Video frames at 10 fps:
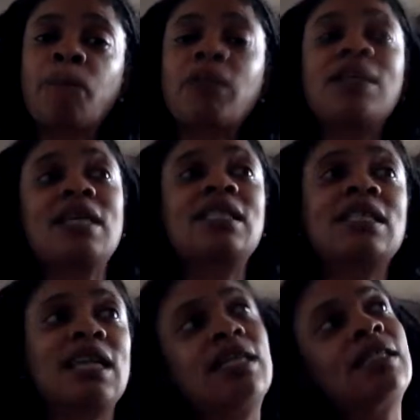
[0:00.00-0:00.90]
And that's the
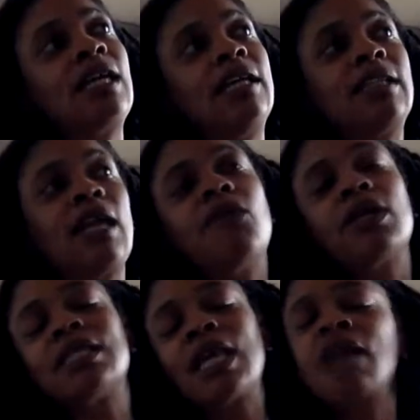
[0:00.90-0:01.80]
thing that they
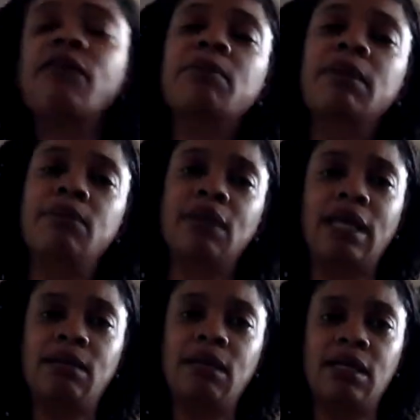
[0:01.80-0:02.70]
want to take from people
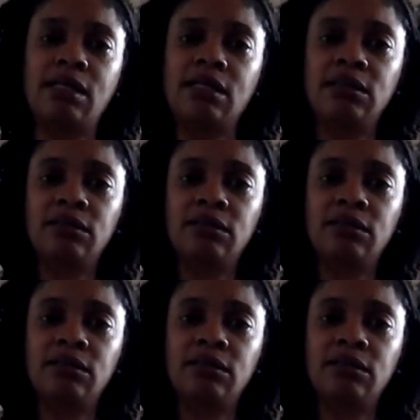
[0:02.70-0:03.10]
like us.